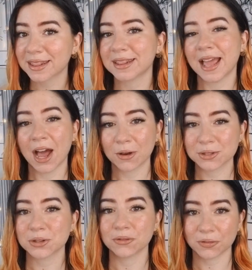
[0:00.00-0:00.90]
how
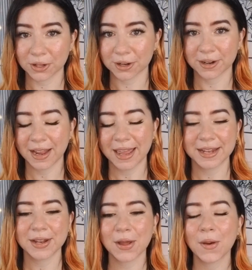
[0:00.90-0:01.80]
to flirt
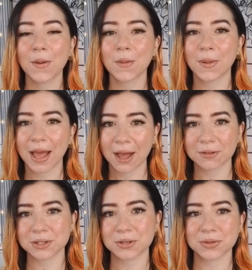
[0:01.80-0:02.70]
and know
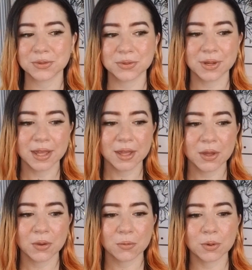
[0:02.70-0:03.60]
how to
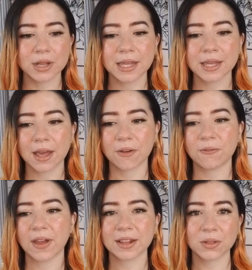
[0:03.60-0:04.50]
really
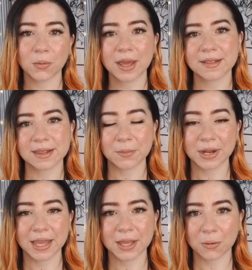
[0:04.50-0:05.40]
affect the way
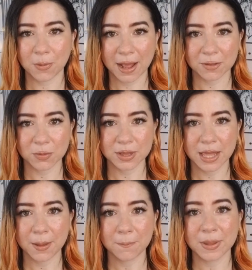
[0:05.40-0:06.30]
somebody interacts with
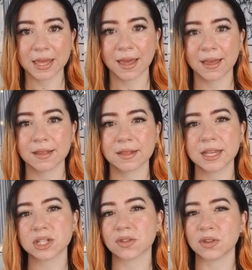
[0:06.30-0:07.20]
them, because
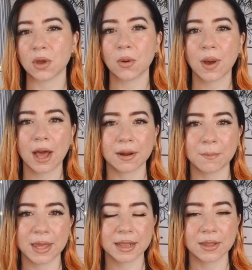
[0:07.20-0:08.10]
they just know how to
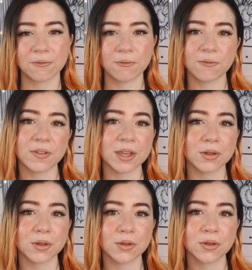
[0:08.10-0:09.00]
make them
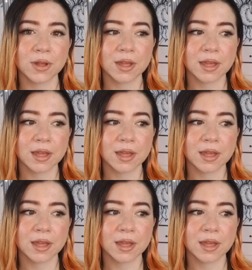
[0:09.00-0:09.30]
feel